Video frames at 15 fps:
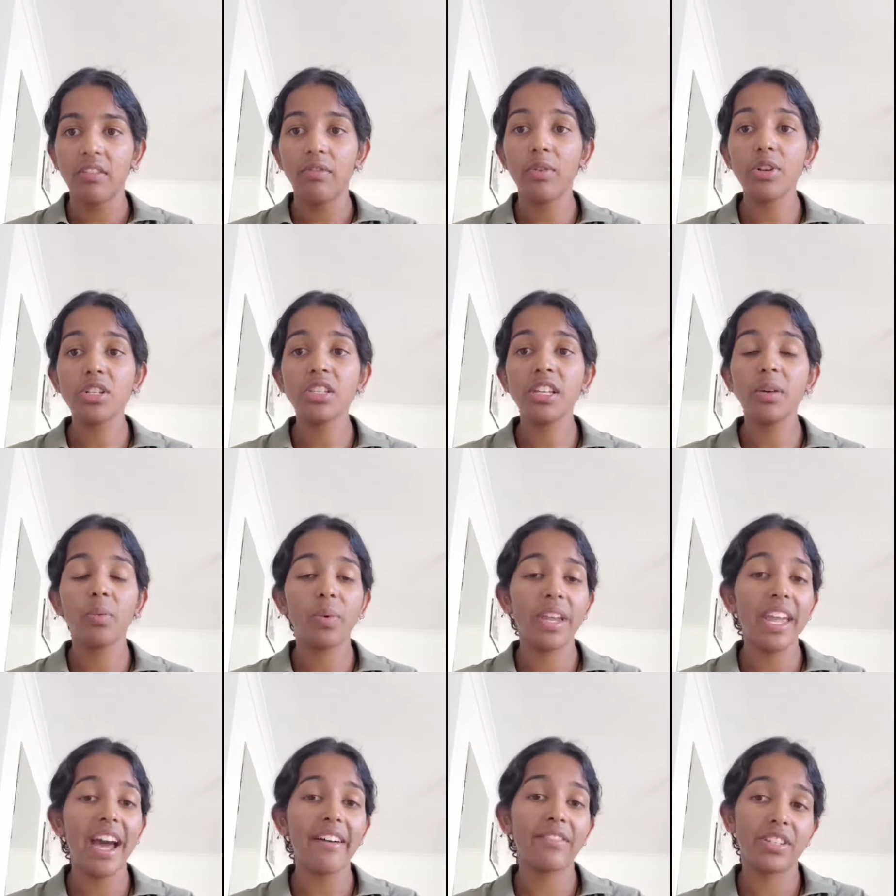Fortunately, we
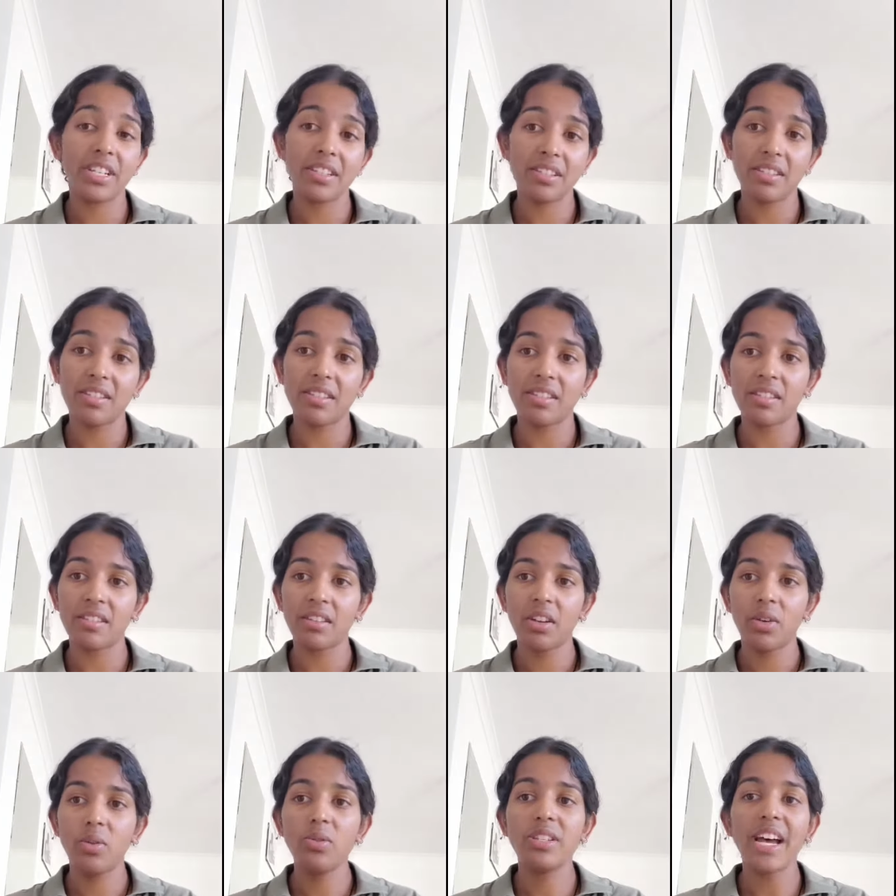have Jesus,
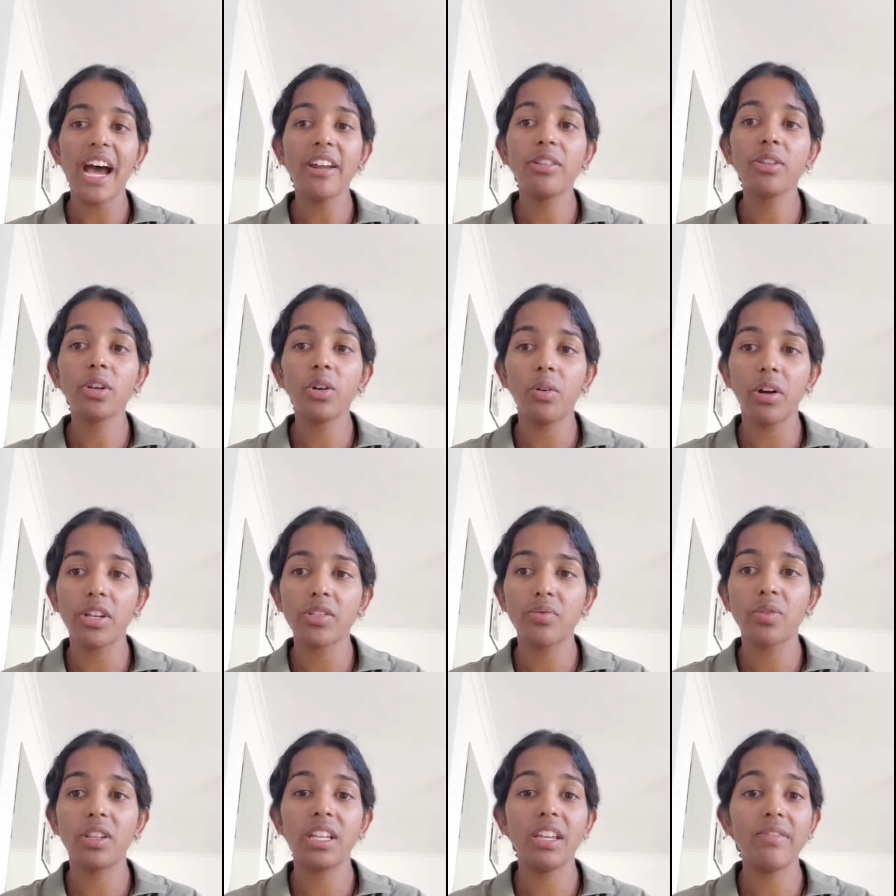who died on the cross,
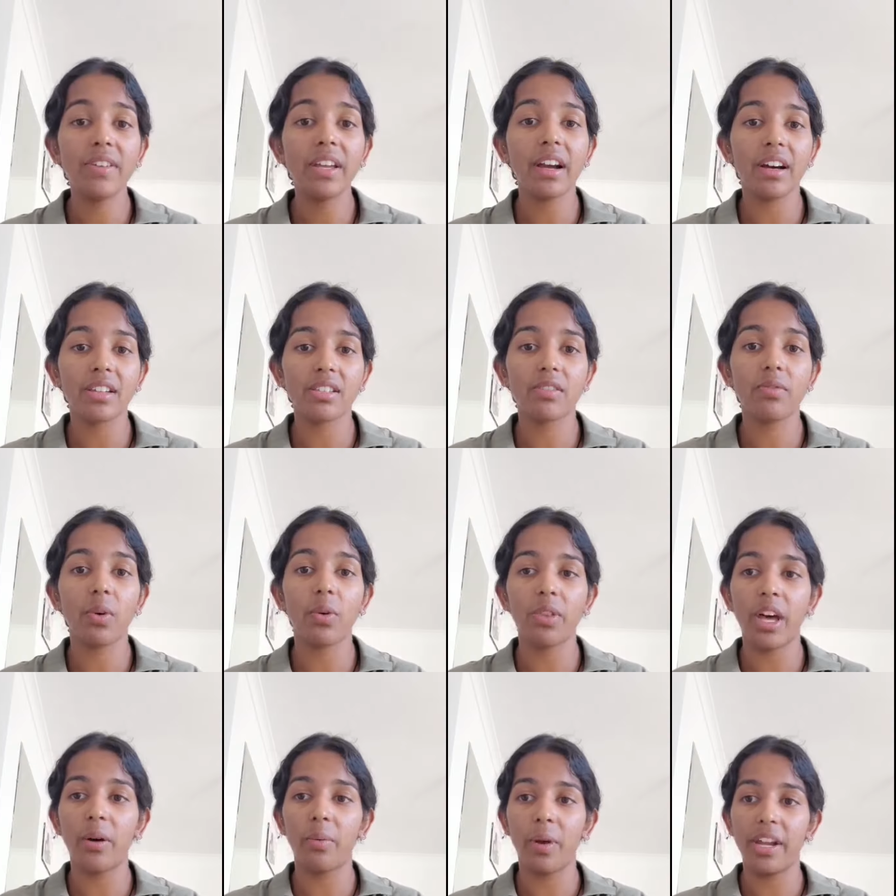relieving us of all
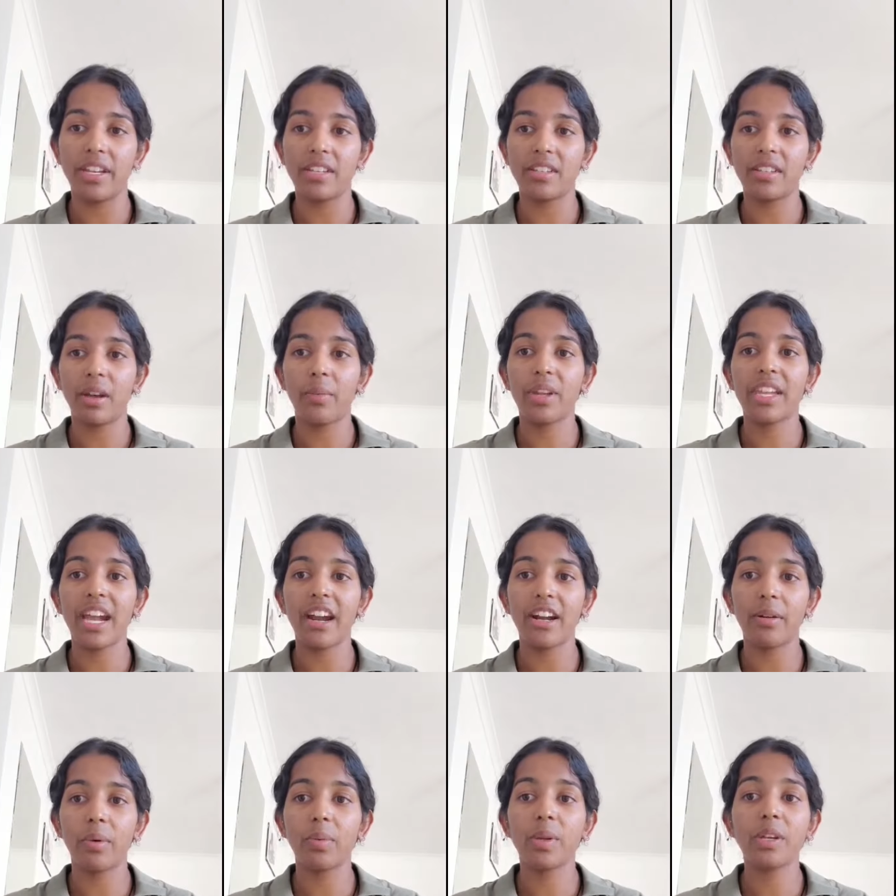that weight that we
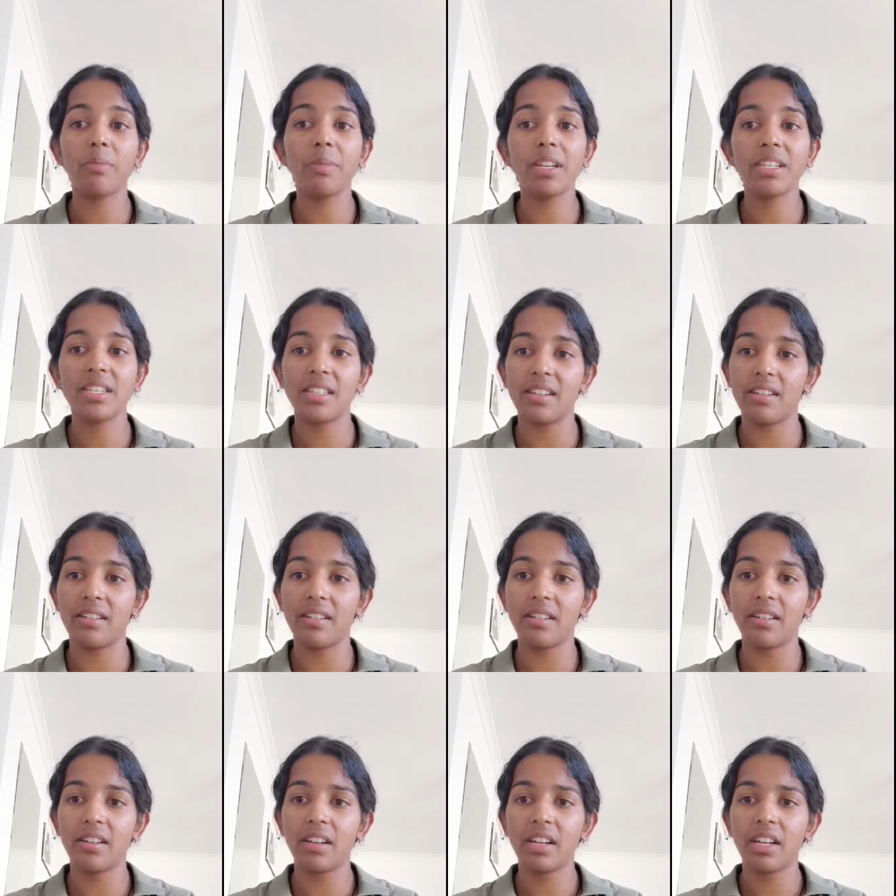carry when we commit a sin.
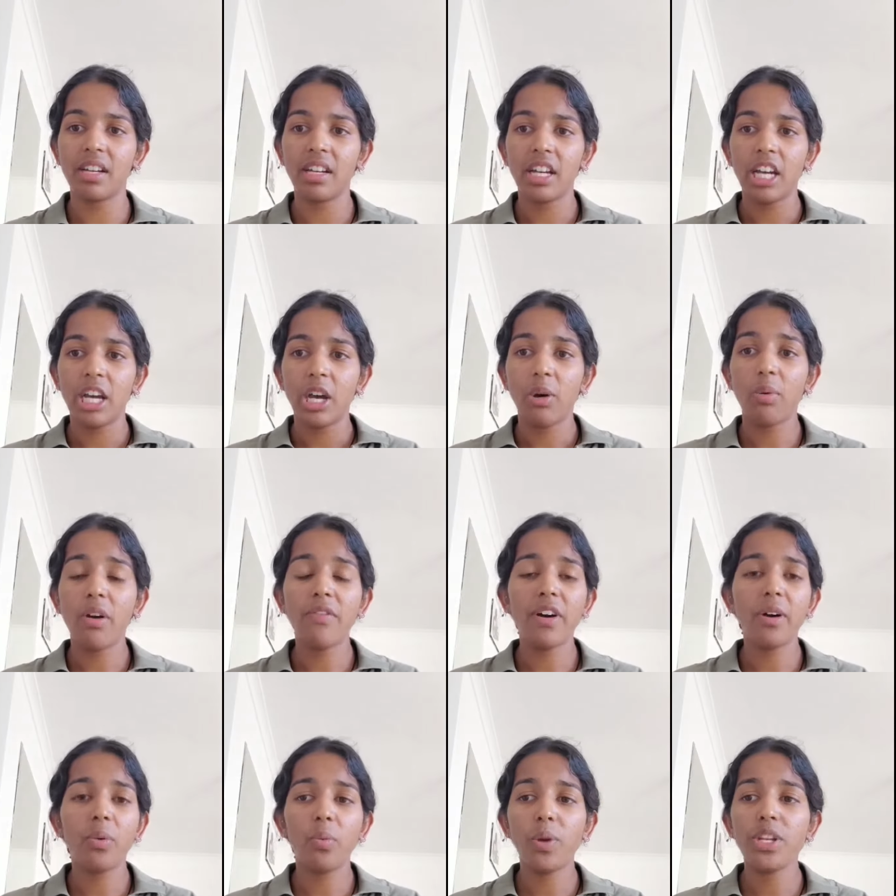
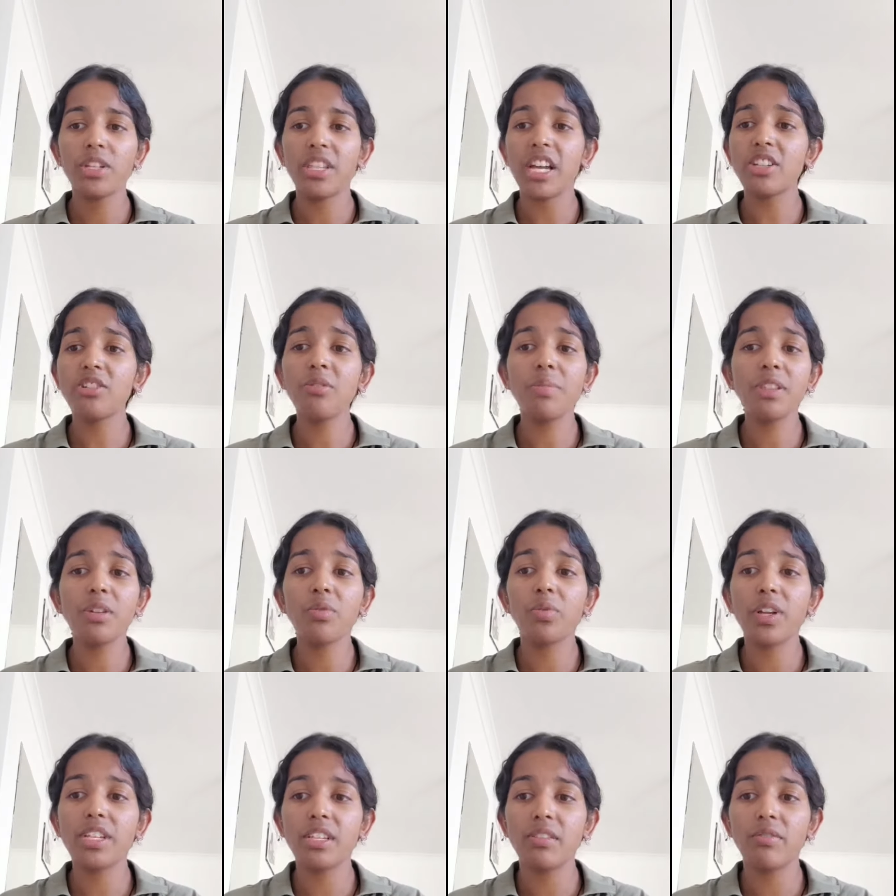However, that shouldn't be the
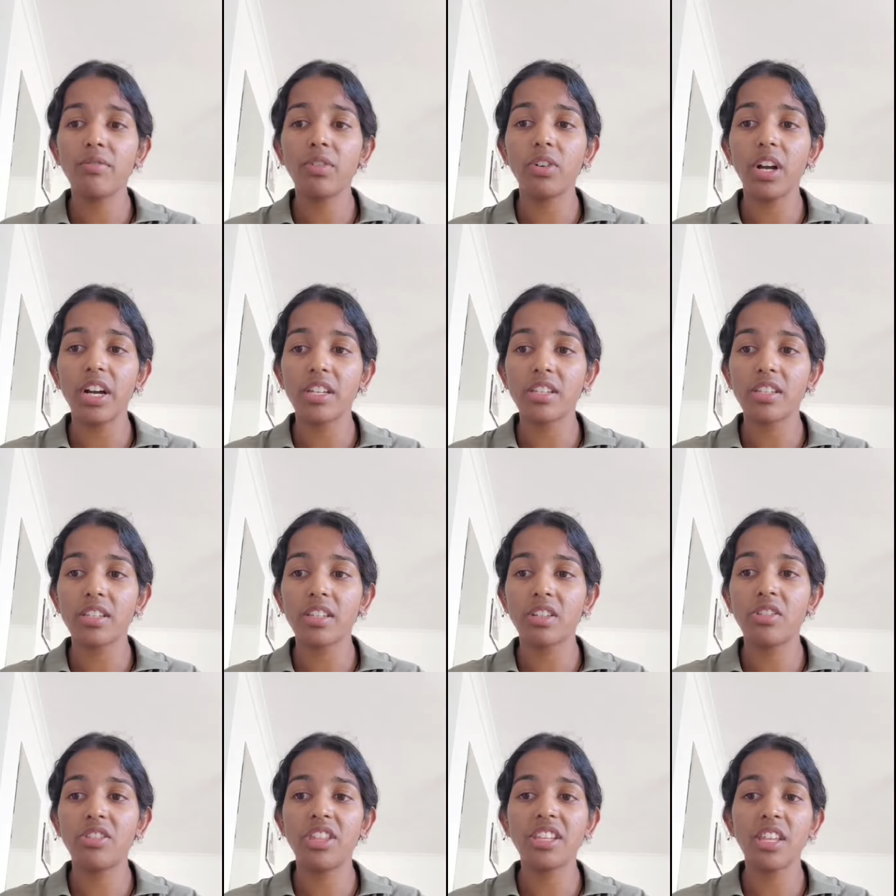reason for us
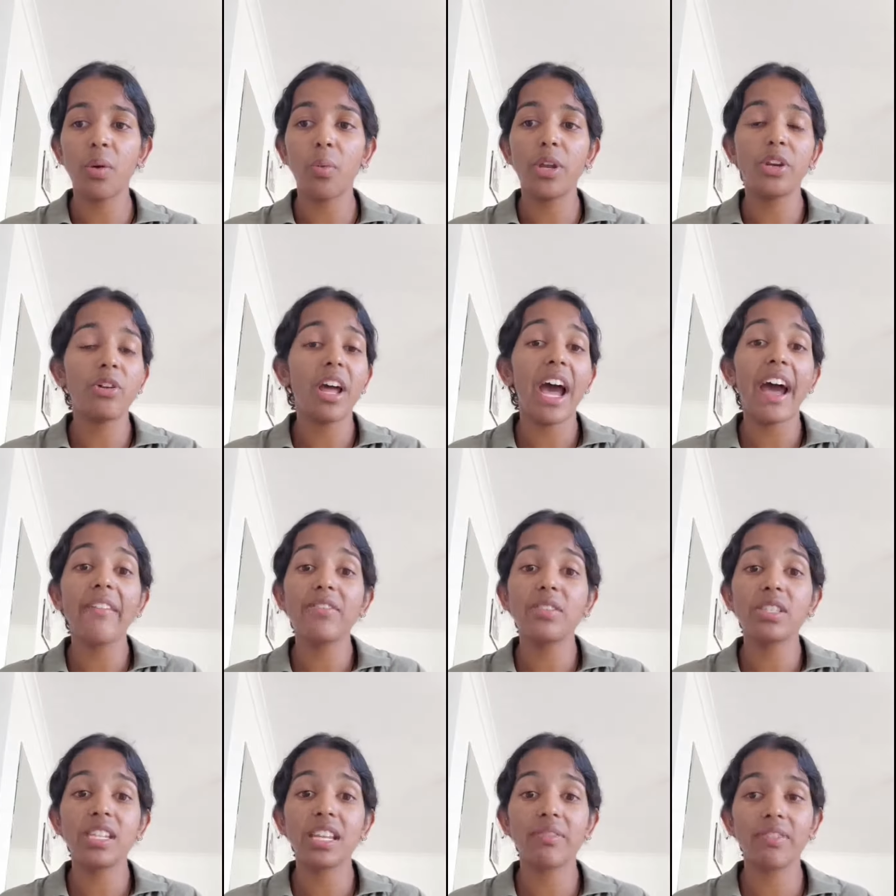to think that we don't have to
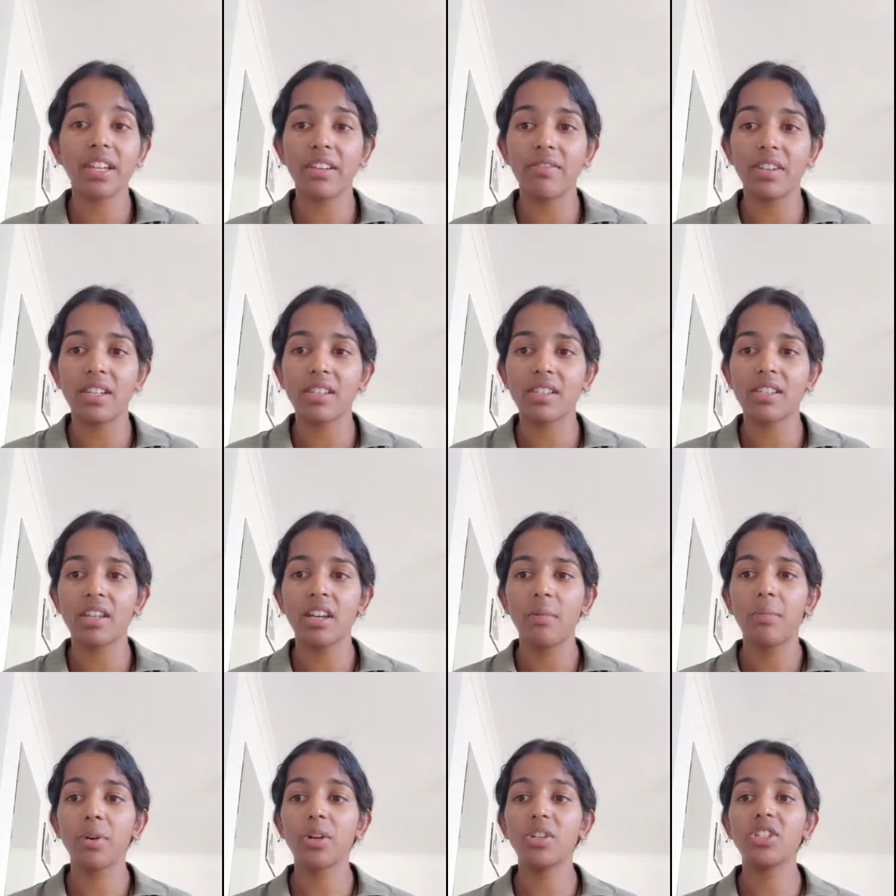seek forgiveness
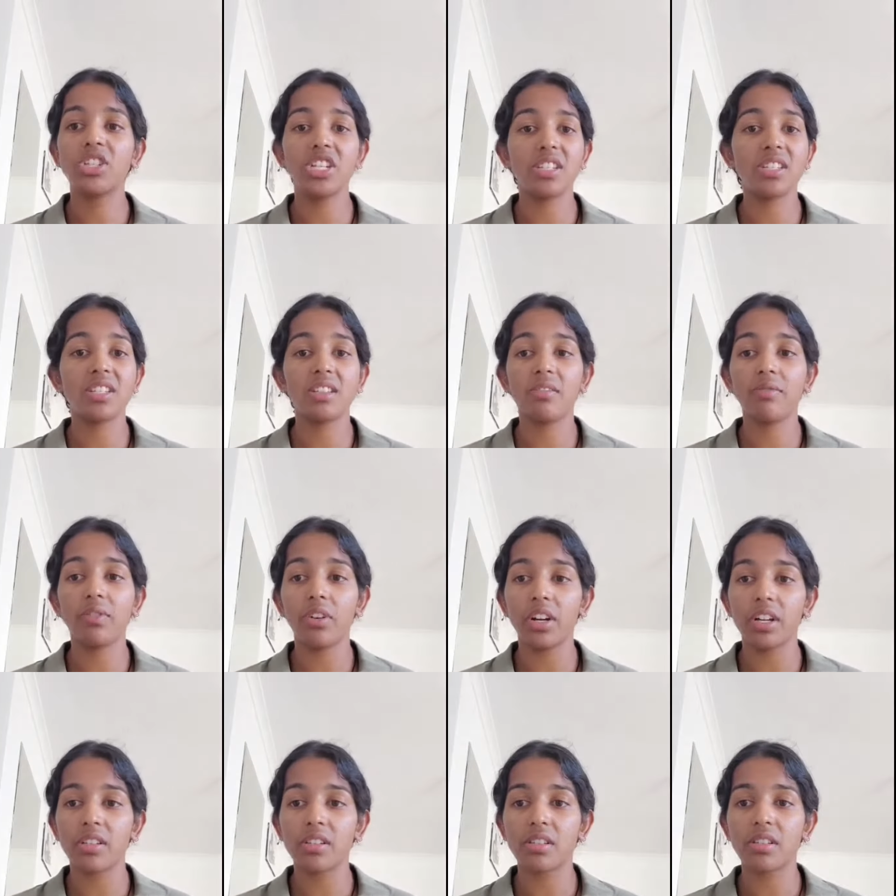because Jesus did it for
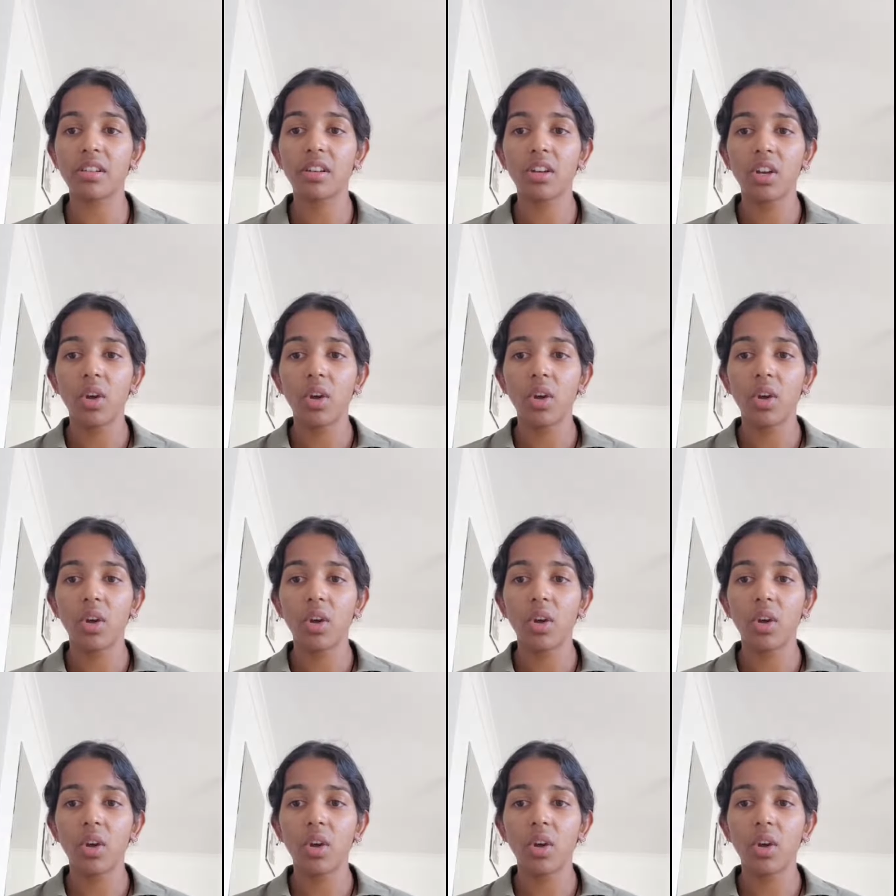us.